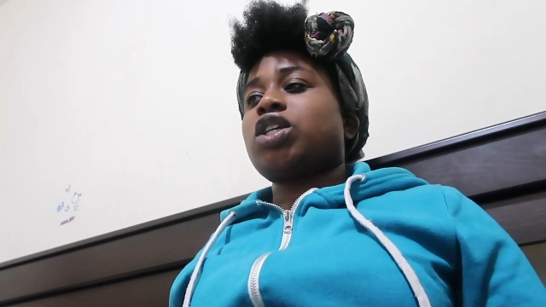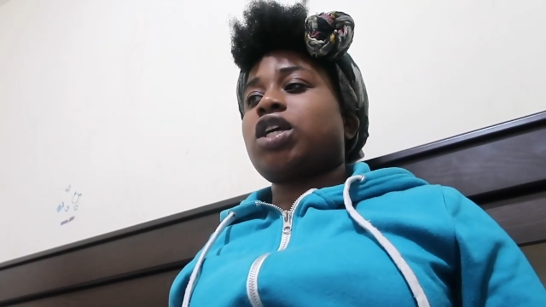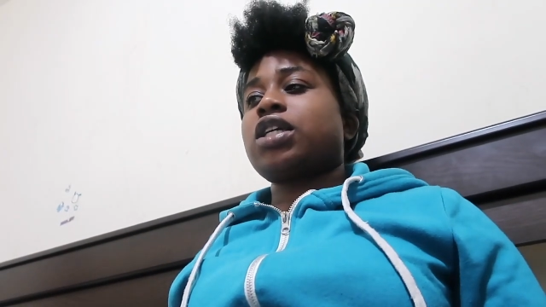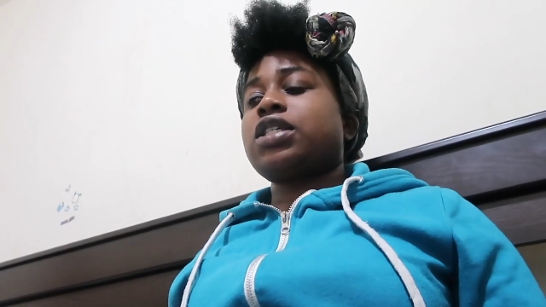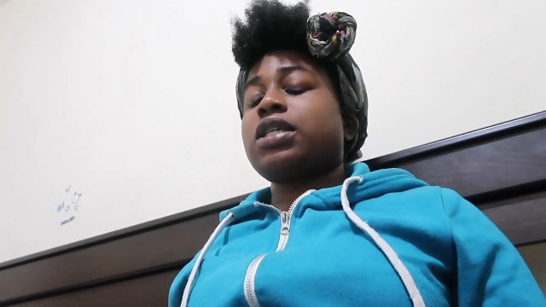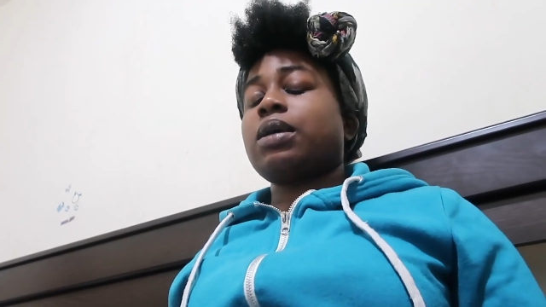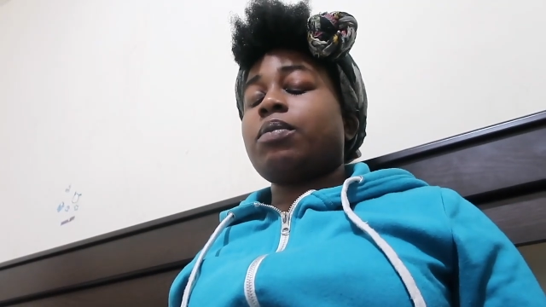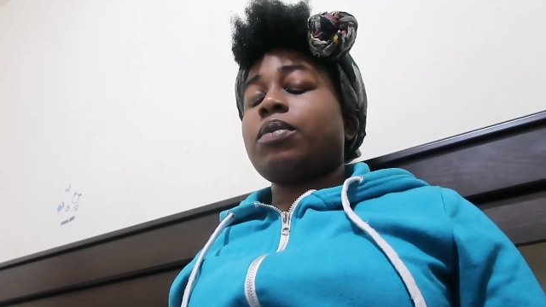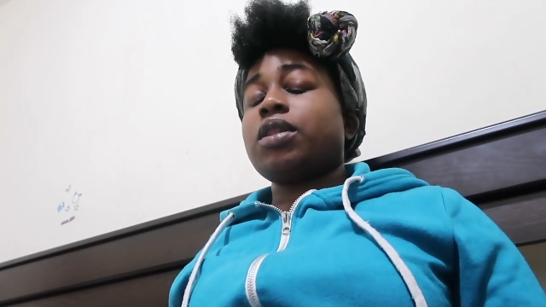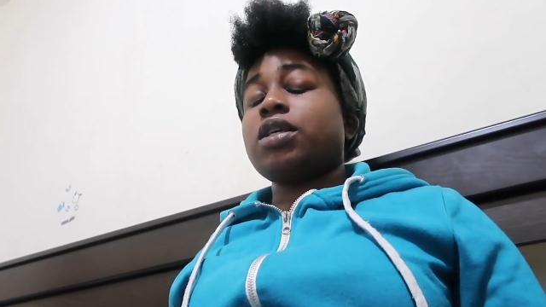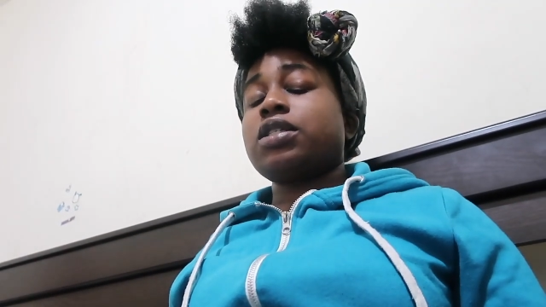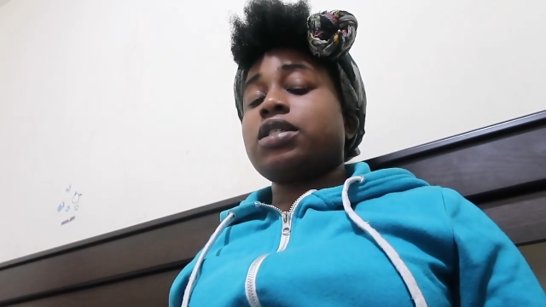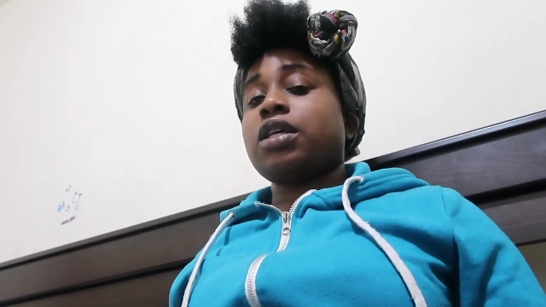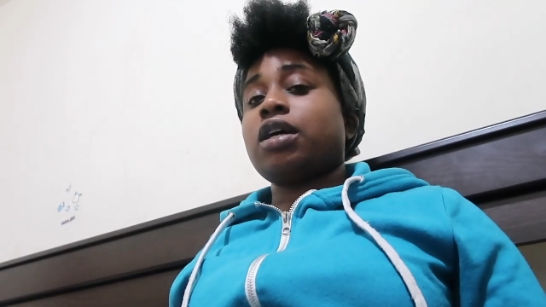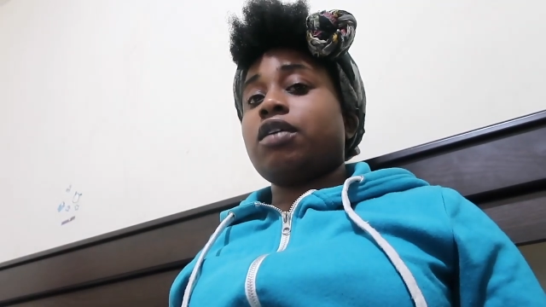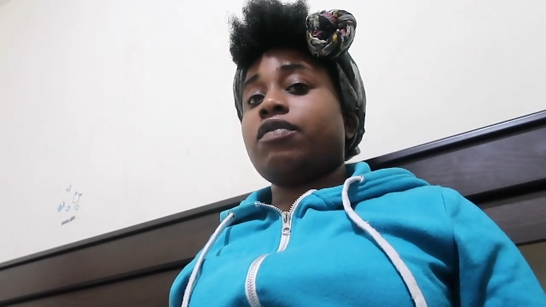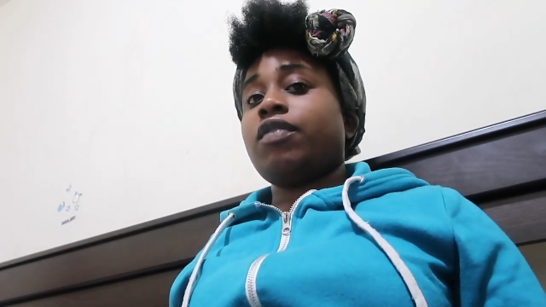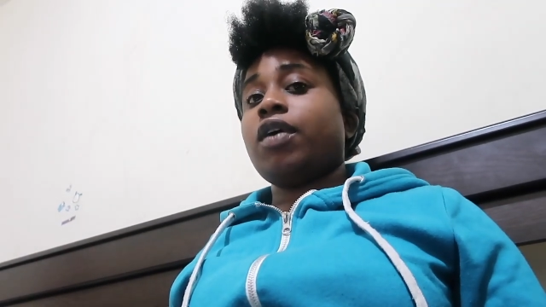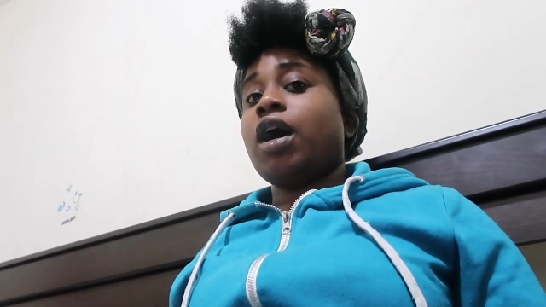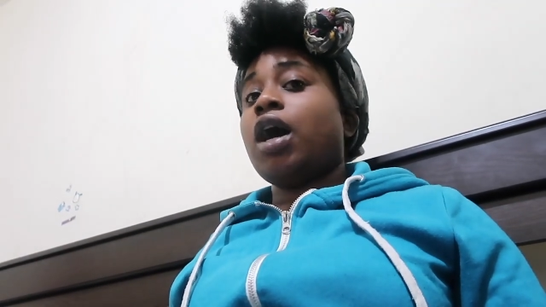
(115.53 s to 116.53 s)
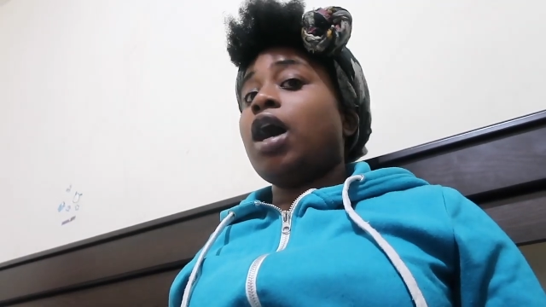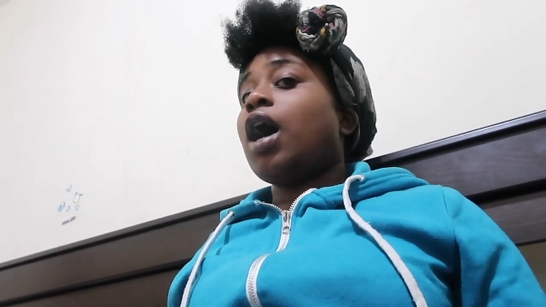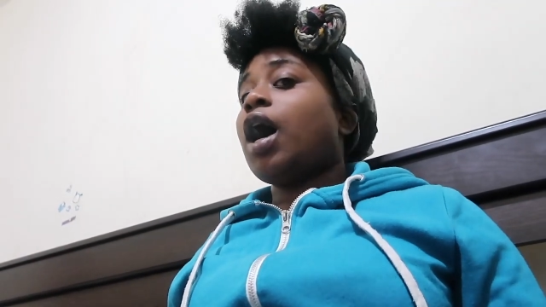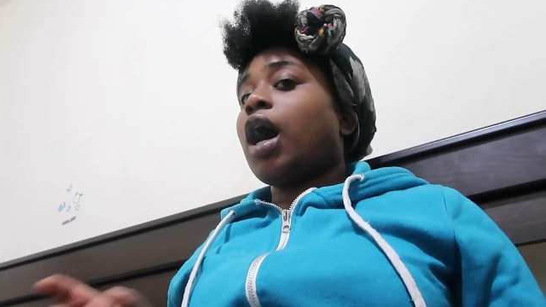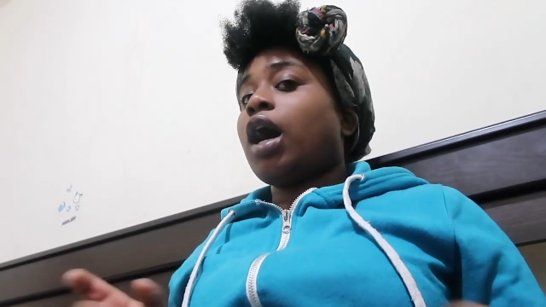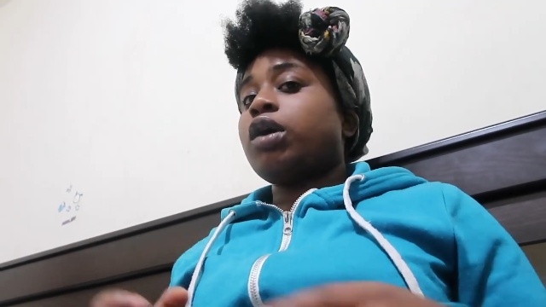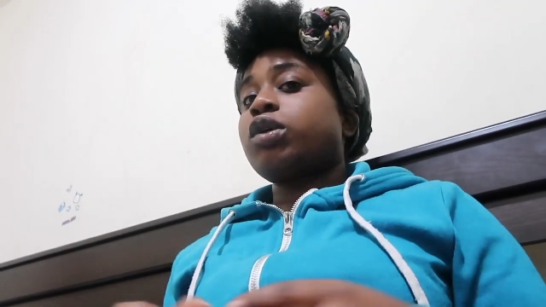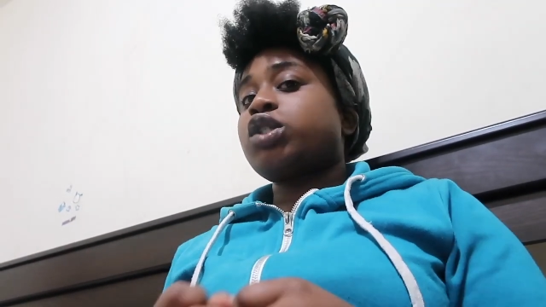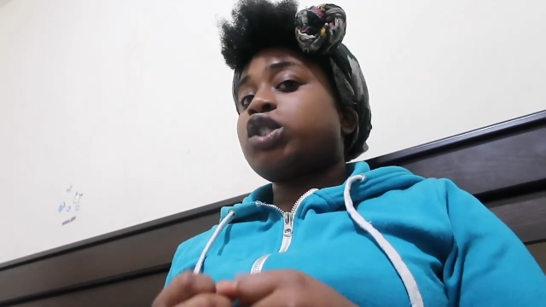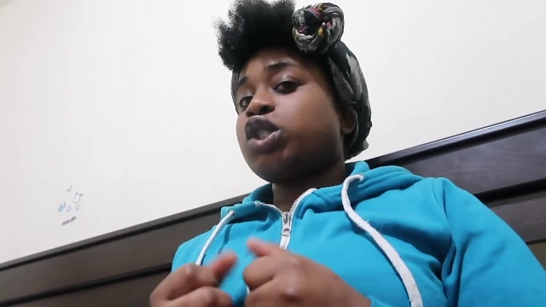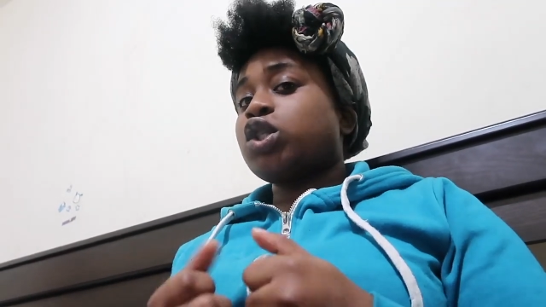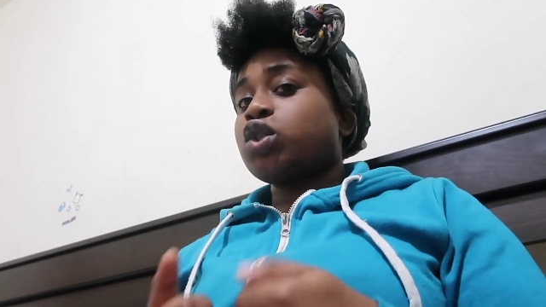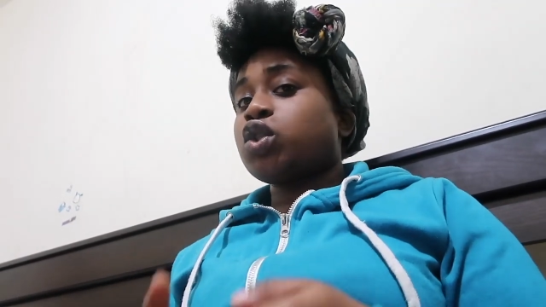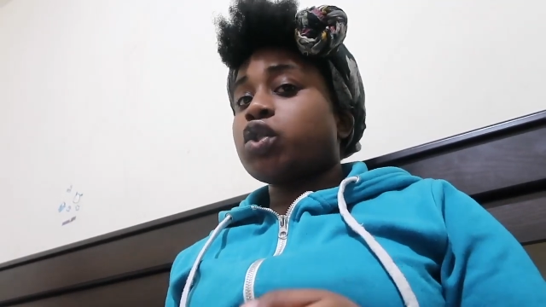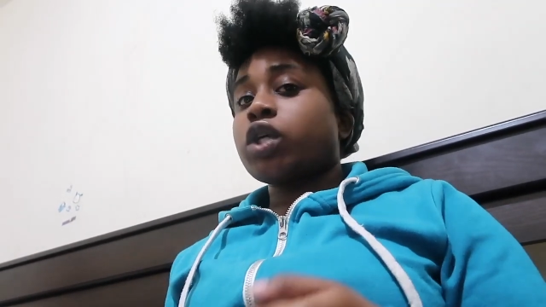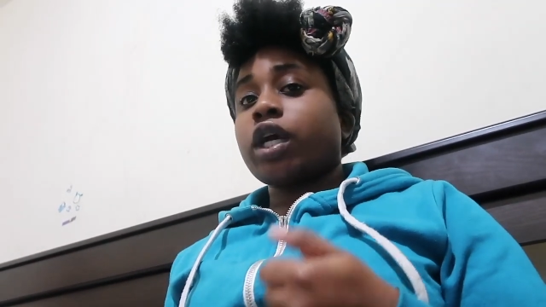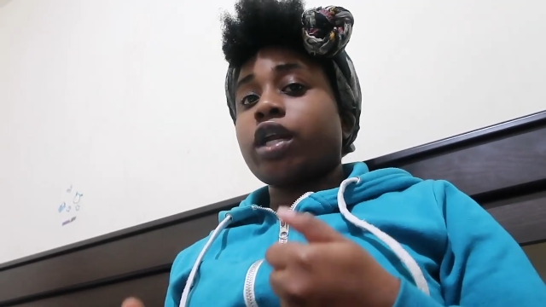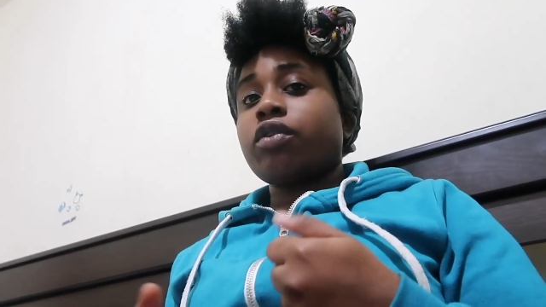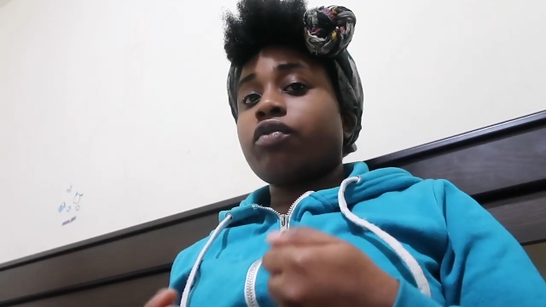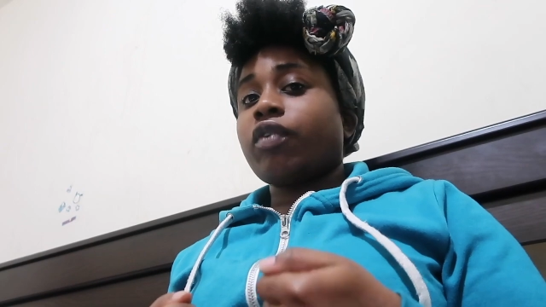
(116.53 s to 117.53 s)
Like some of the stuff, I was still
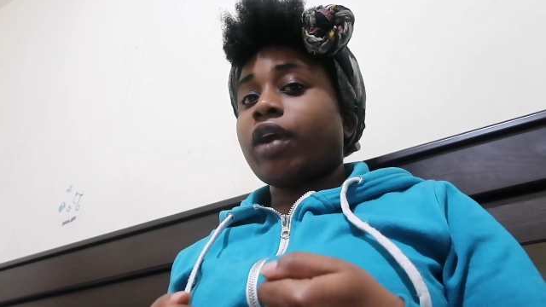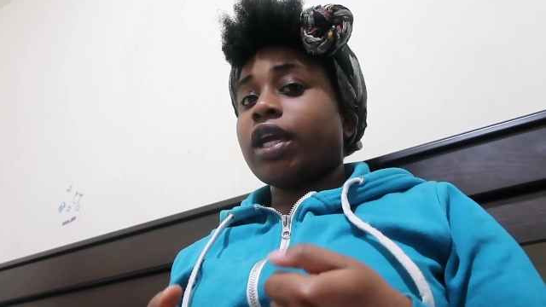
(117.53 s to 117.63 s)
trying to